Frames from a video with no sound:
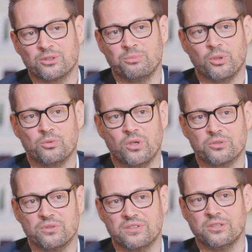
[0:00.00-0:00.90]
a sport
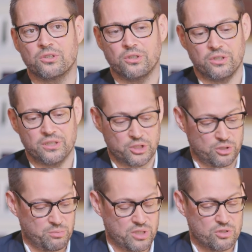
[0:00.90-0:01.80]
watch within the
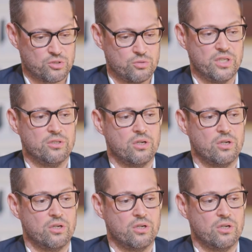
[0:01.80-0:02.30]
collection because today